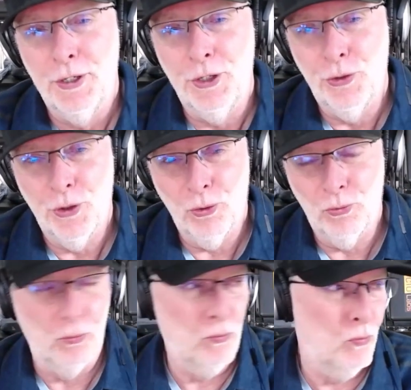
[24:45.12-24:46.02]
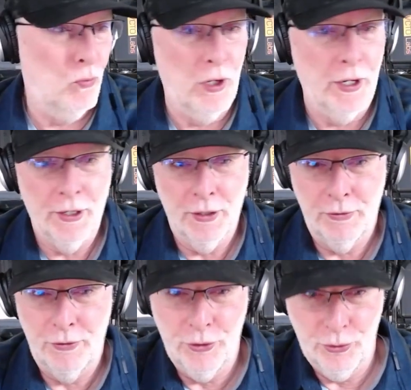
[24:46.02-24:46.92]
You don't want
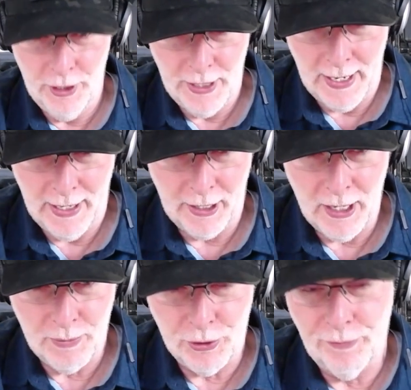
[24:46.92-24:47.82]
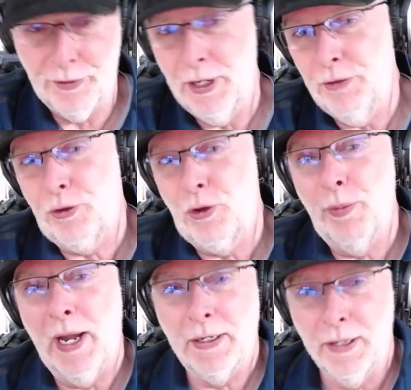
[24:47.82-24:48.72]
to do the data capture phase, go
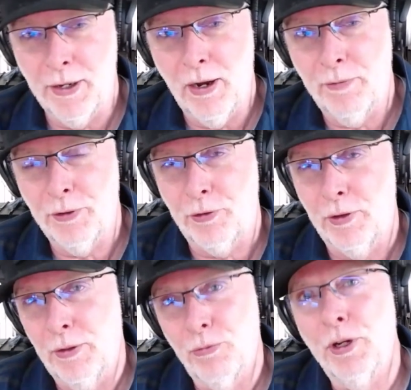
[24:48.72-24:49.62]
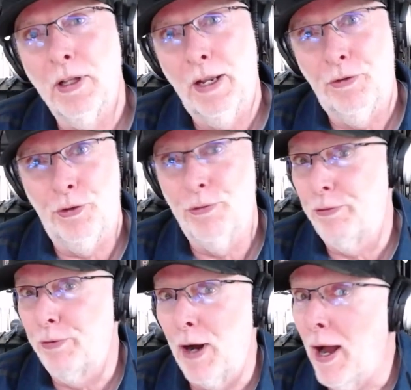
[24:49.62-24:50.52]
back to the office, and then realize you've
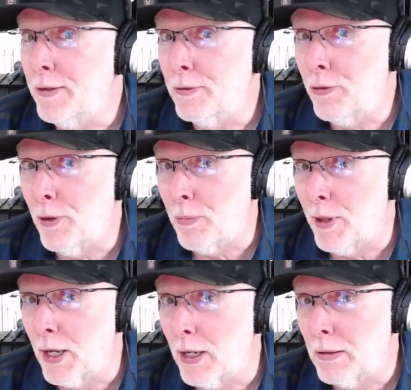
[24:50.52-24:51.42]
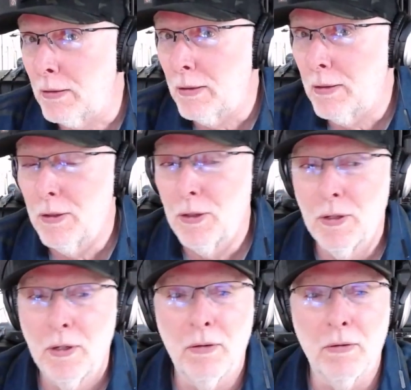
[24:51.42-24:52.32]
forgotten something,
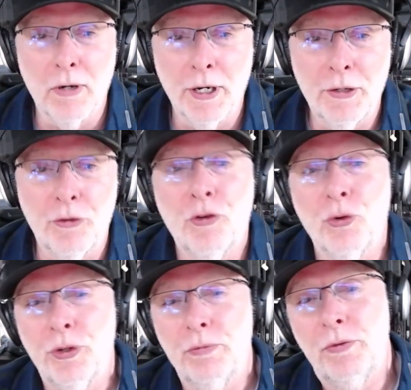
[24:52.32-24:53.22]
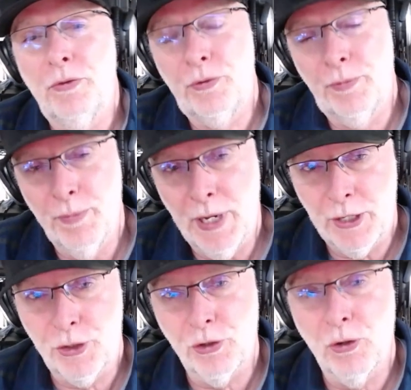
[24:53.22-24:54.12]
right? So to
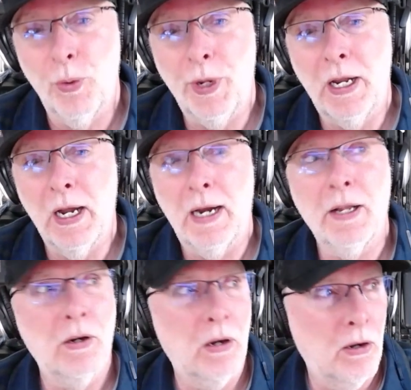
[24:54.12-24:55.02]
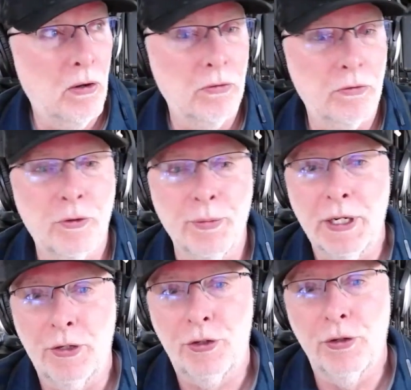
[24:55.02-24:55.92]
make sure we got it all, to
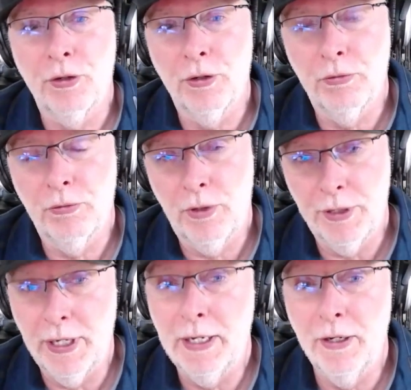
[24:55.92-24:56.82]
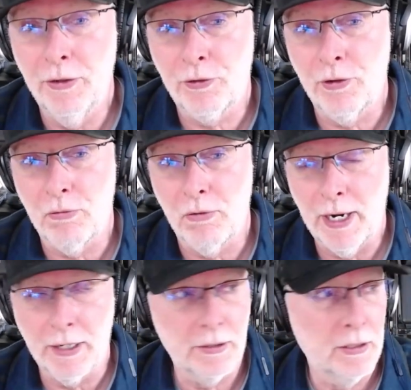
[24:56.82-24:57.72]
make sure the data is
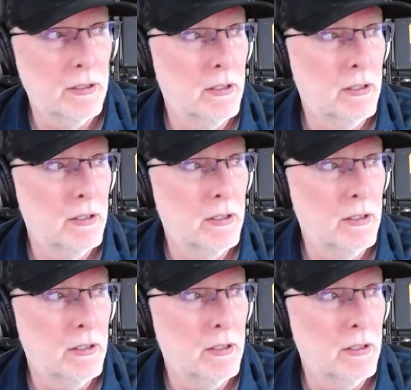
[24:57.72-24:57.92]
correct